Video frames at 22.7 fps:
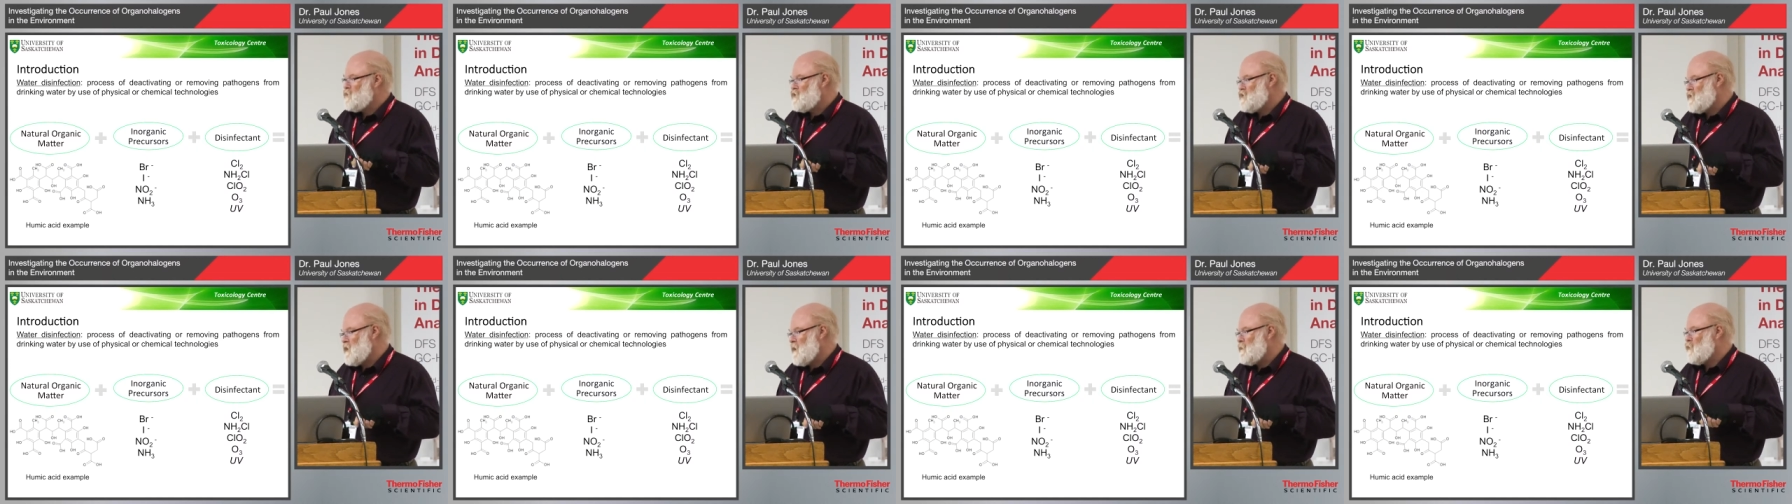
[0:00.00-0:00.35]

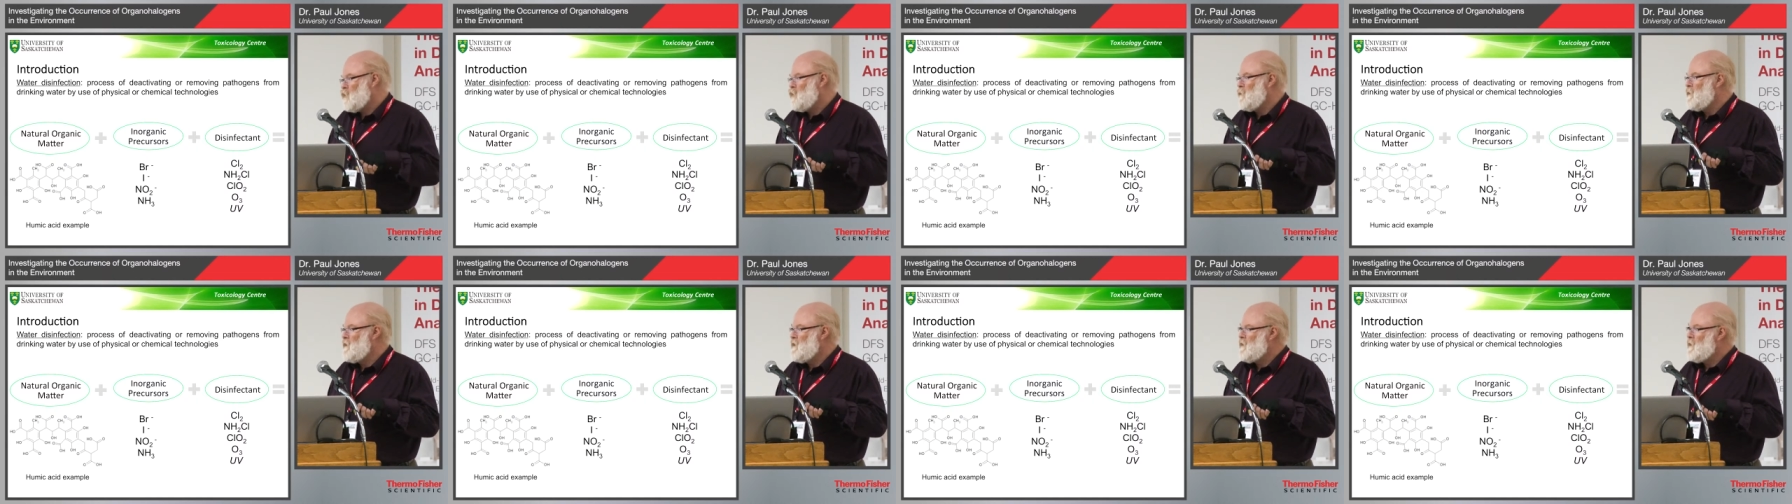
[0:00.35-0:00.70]

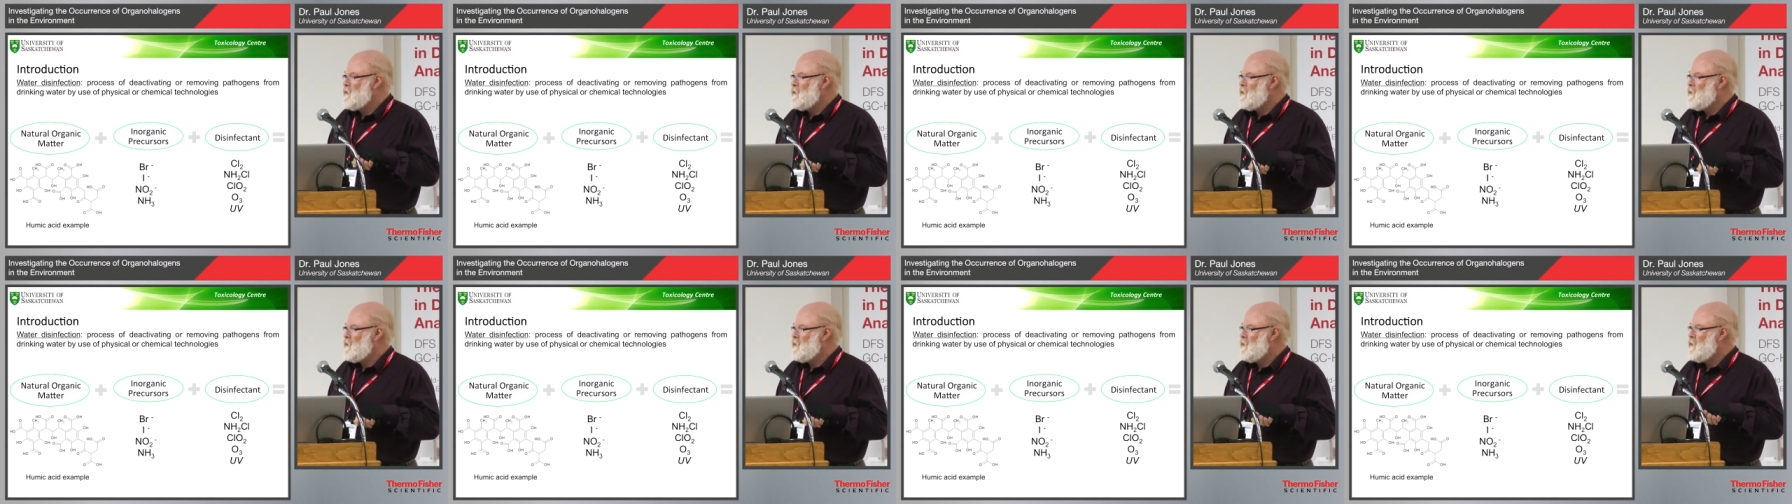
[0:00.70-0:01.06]
Trouble
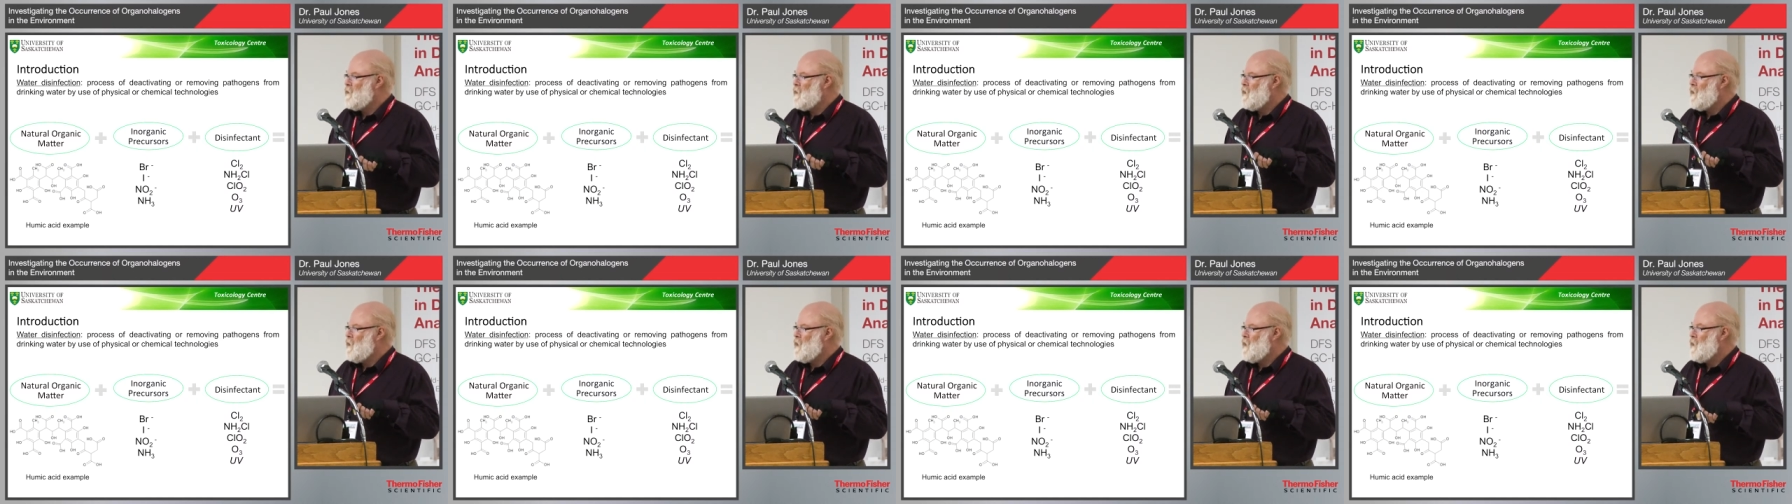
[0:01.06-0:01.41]
being
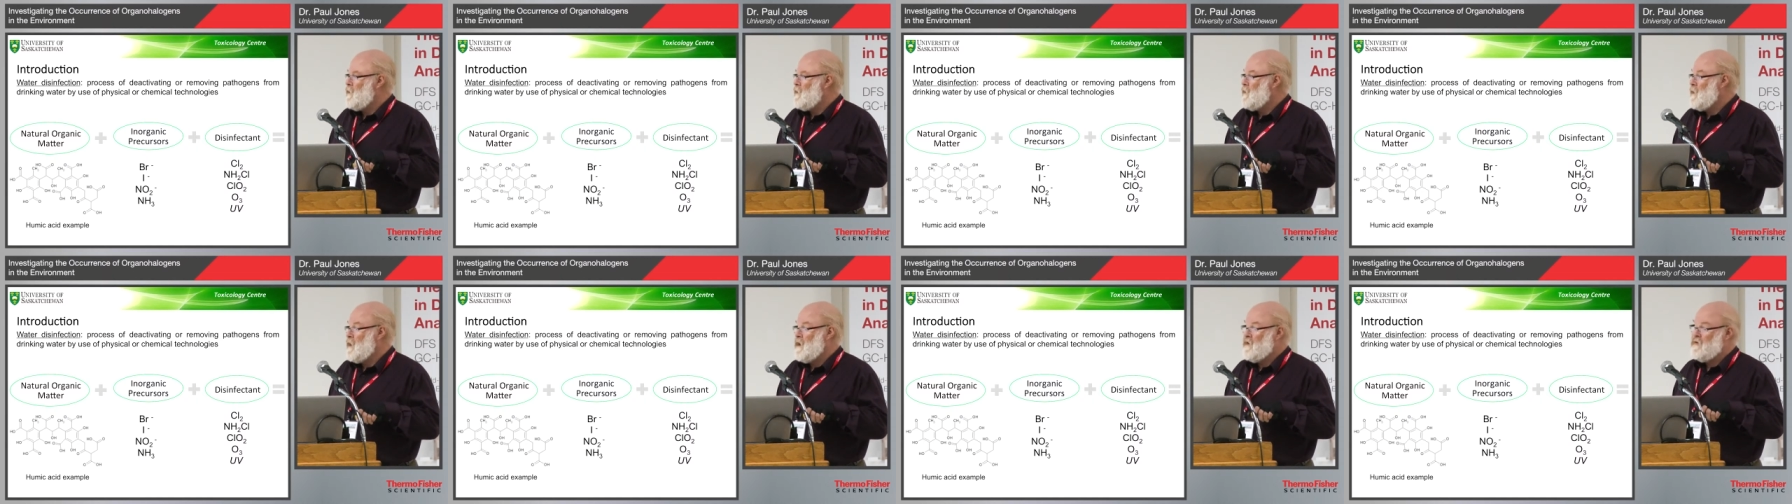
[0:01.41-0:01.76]
uh,
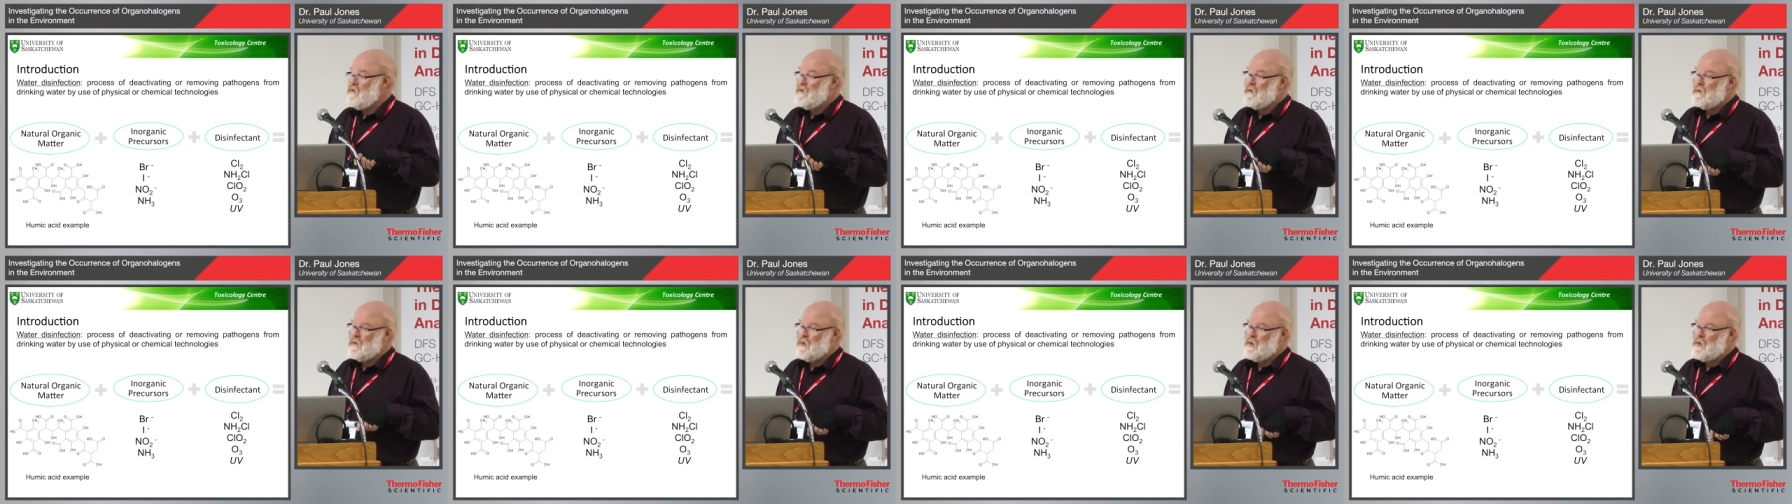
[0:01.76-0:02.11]

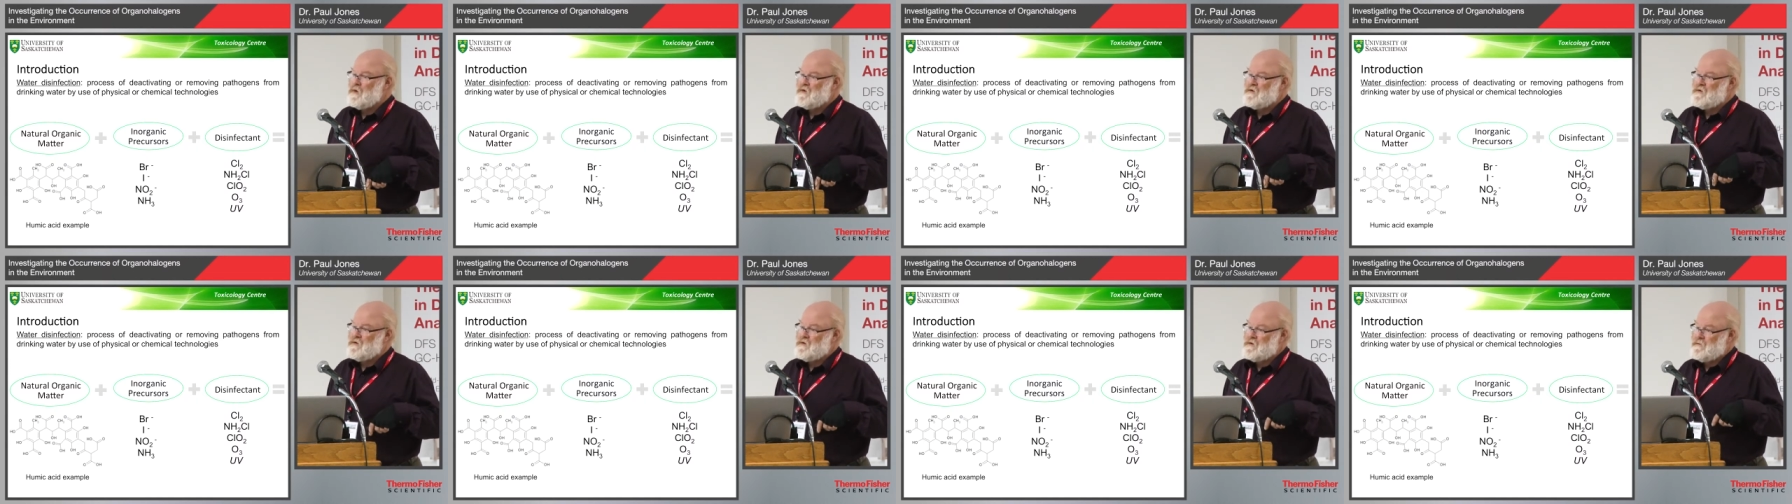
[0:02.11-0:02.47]
natural
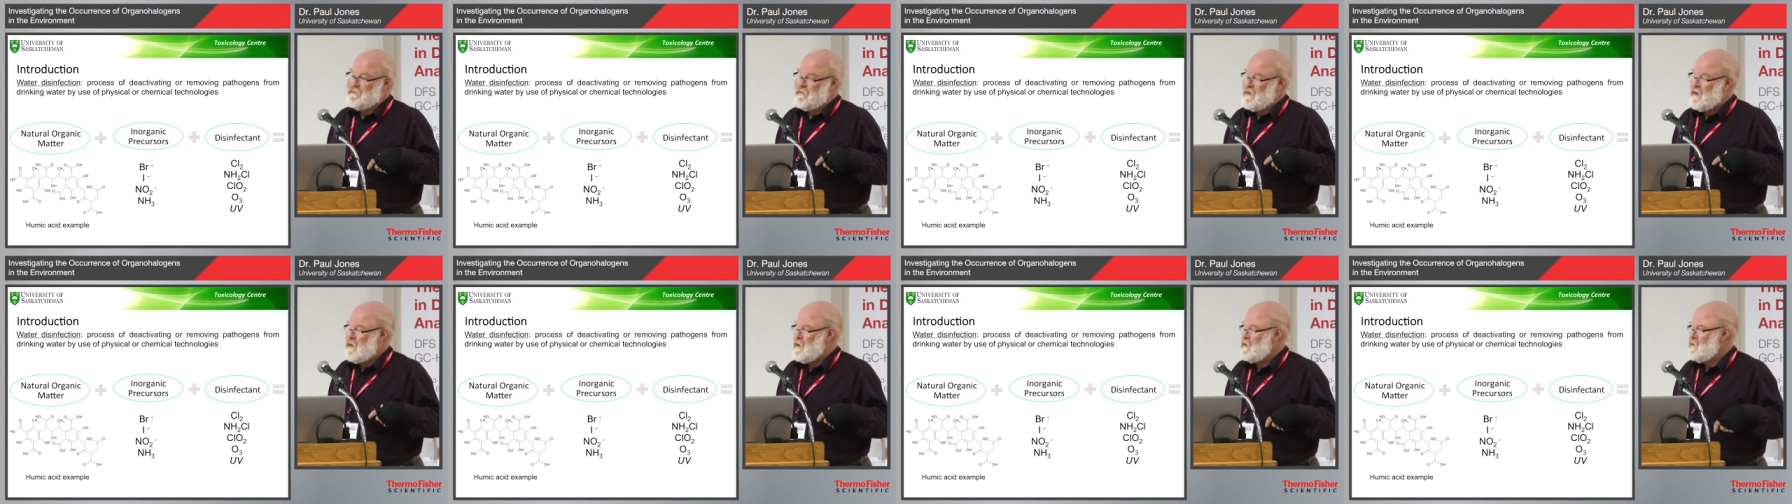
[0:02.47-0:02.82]

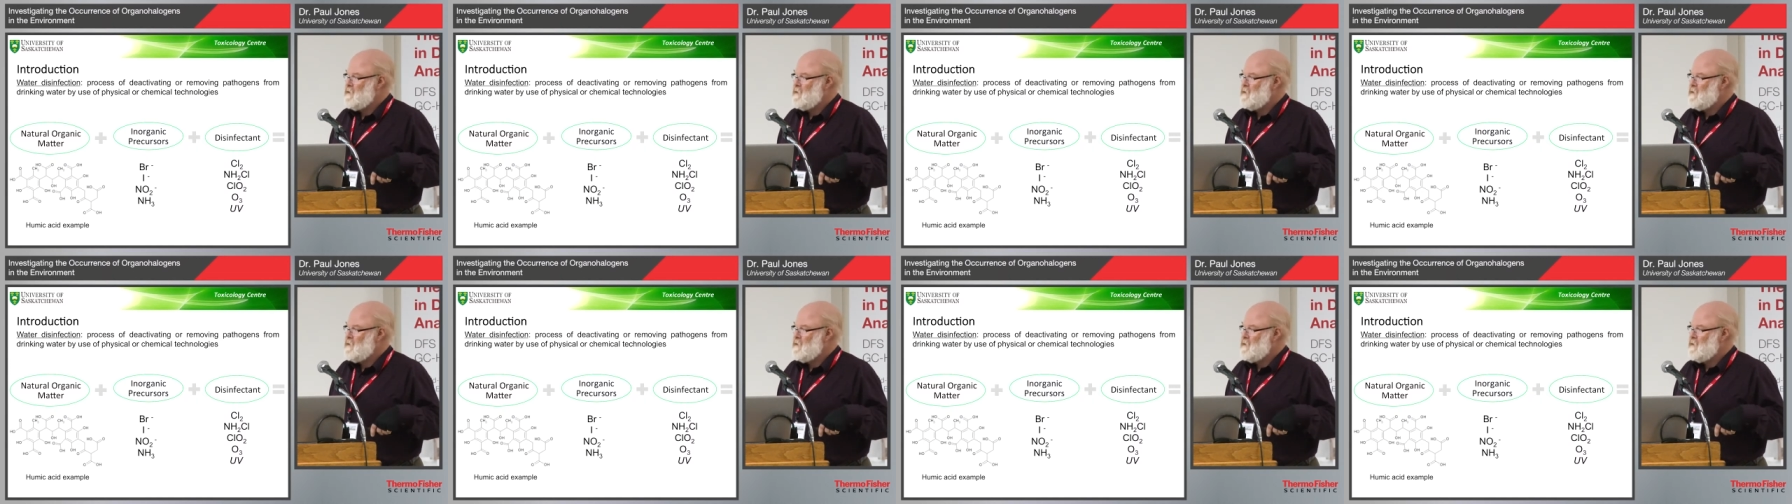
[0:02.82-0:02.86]
waters uh,